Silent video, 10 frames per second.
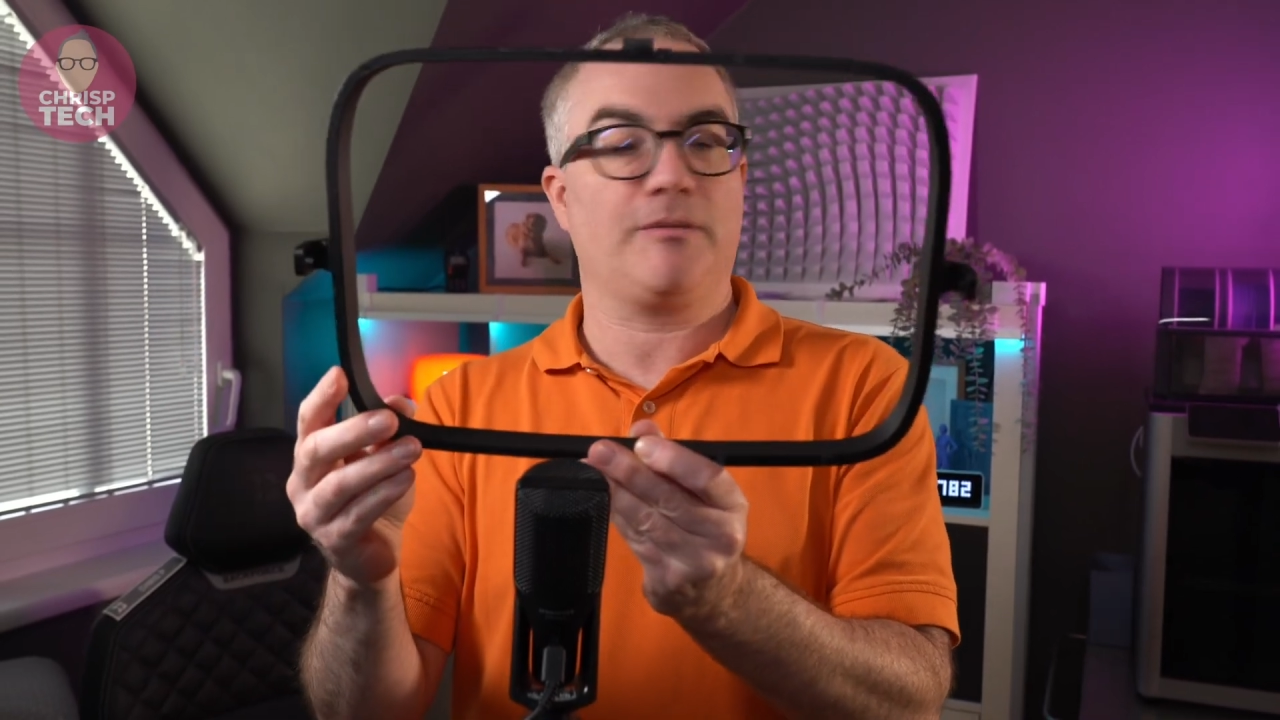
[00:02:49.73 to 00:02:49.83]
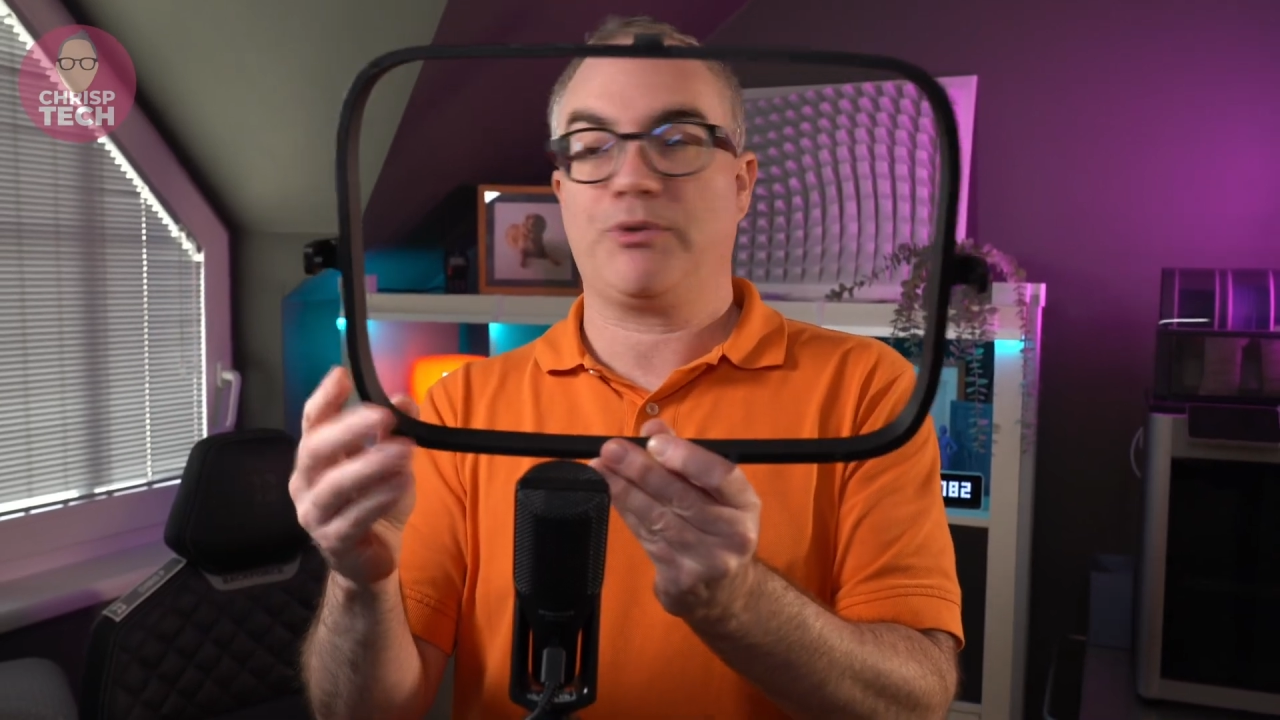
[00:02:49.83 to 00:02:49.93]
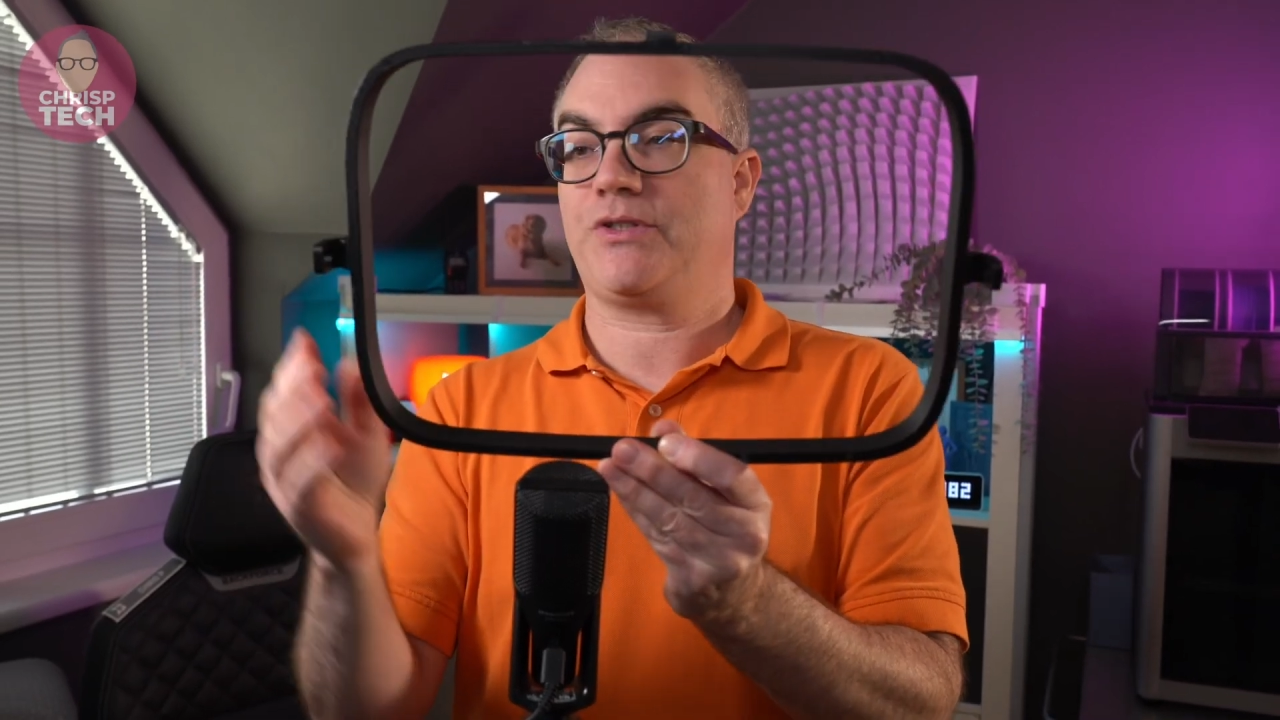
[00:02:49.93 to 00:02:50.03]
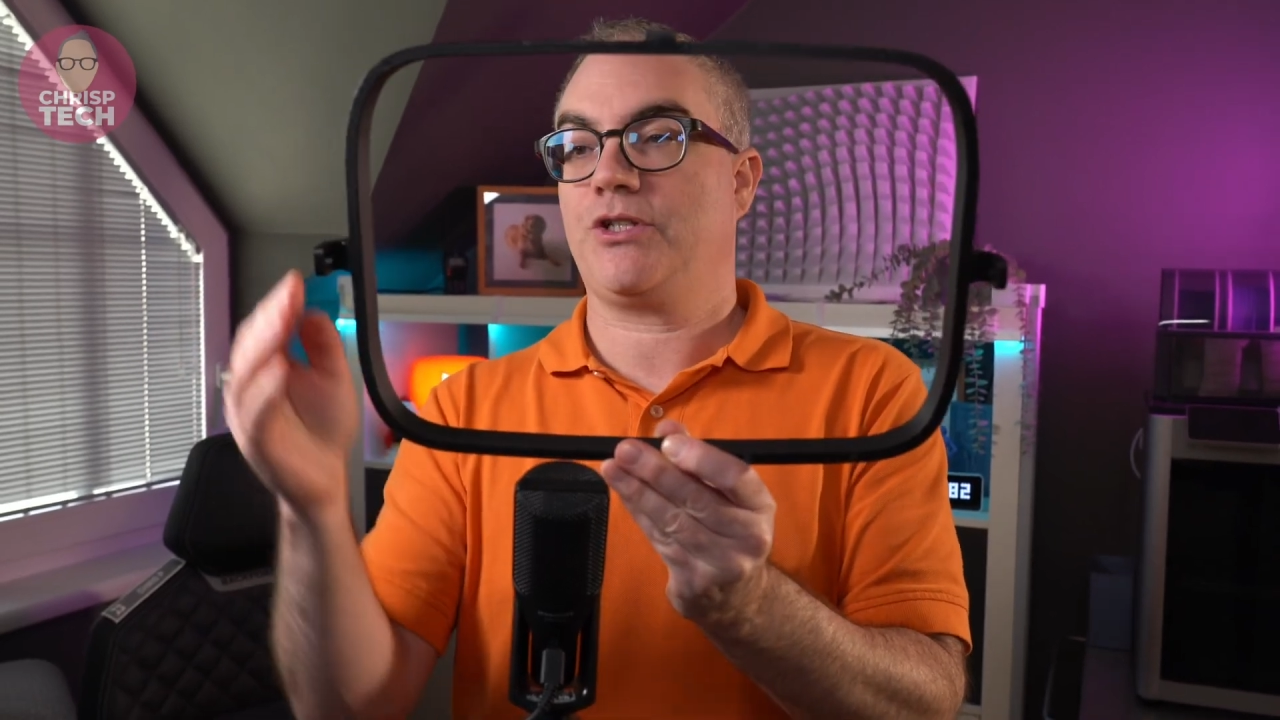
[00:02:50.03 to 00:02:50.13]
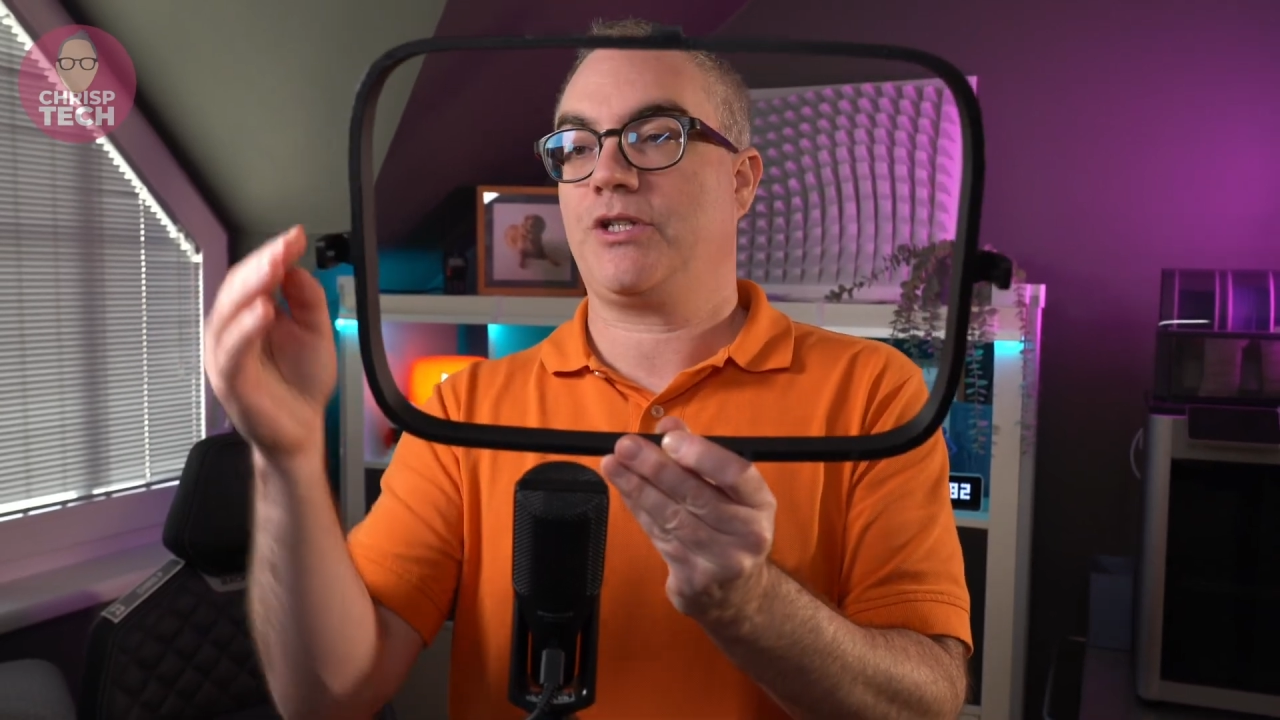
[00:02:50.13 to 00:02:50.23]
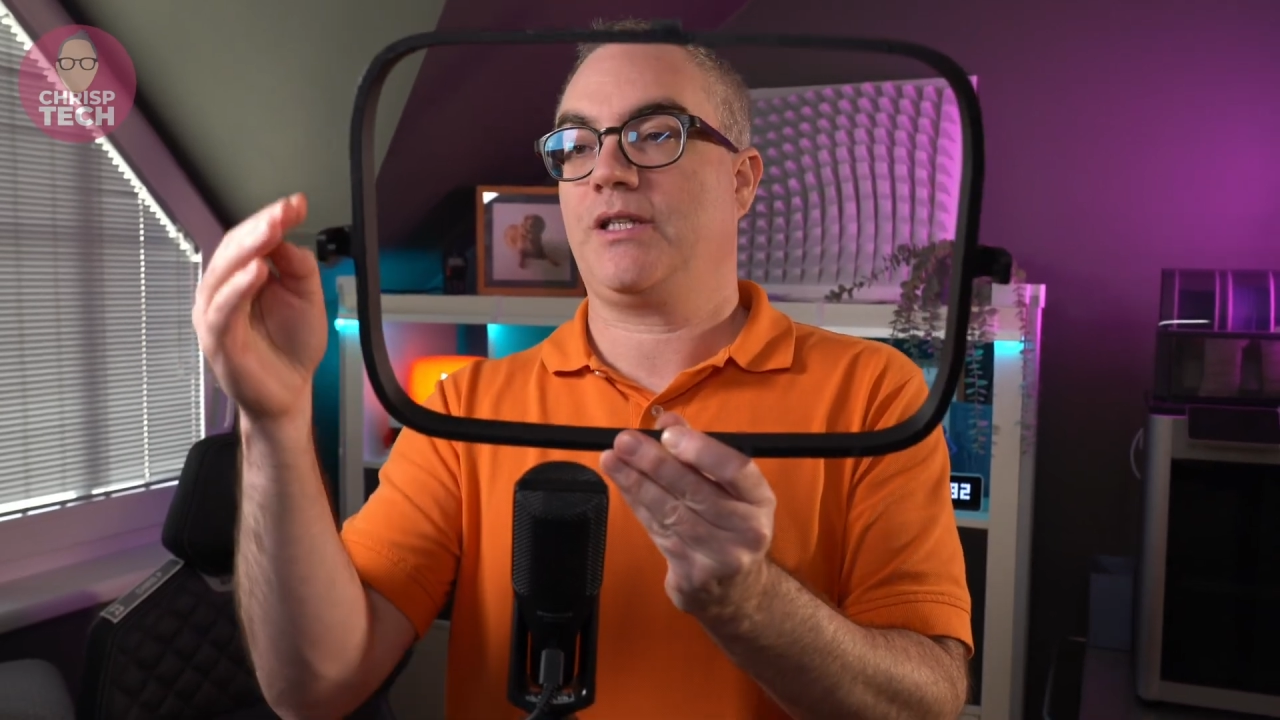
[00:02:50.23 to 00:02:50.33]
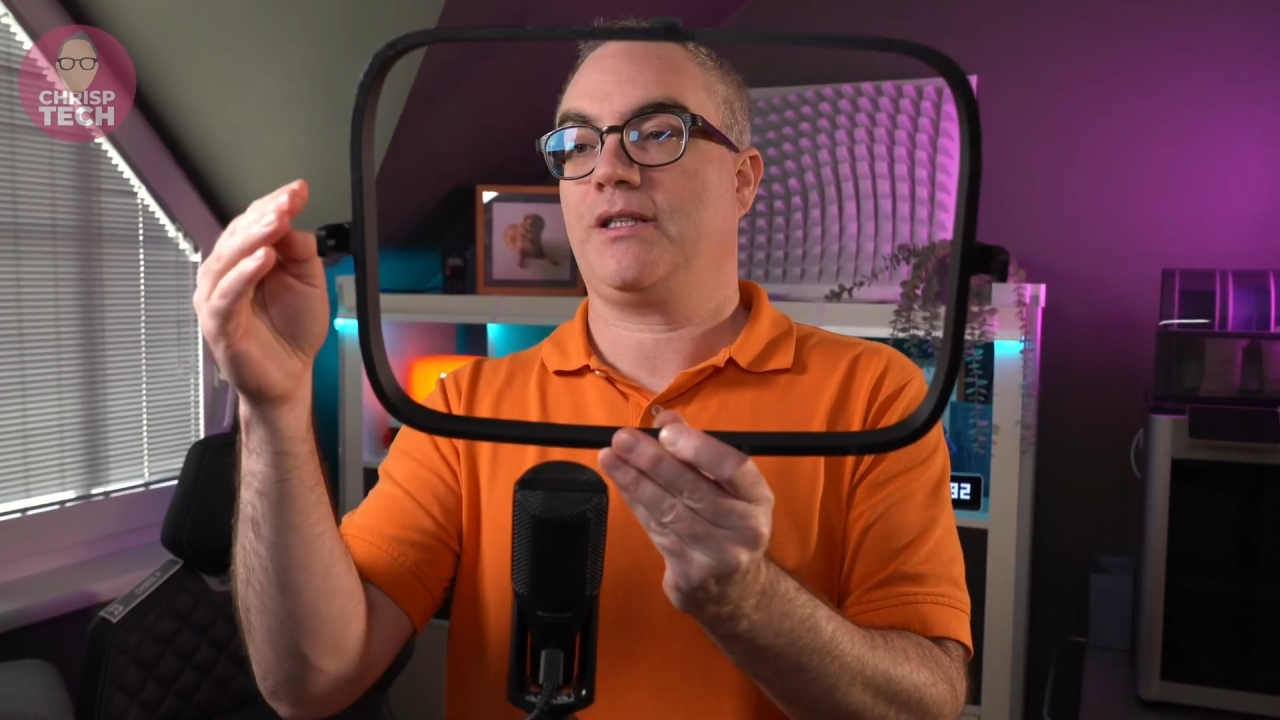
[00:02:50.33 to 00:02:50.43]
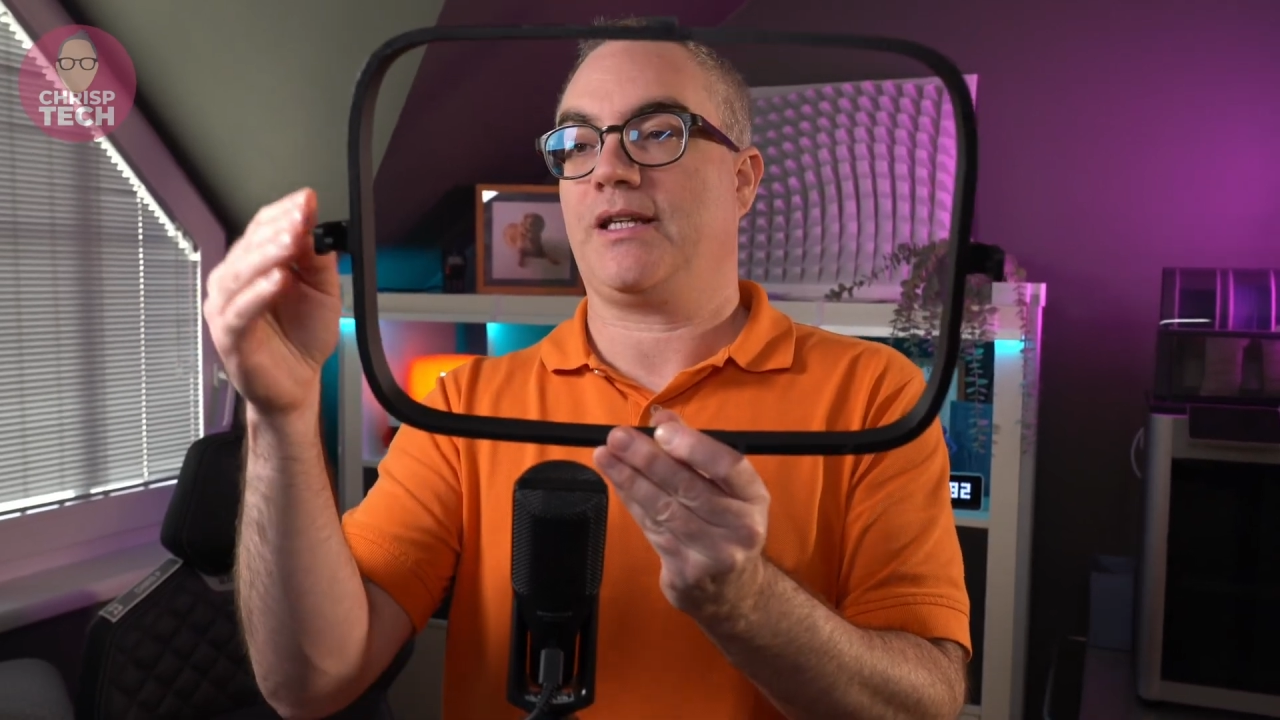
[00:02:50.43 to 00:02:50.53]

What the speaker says: position,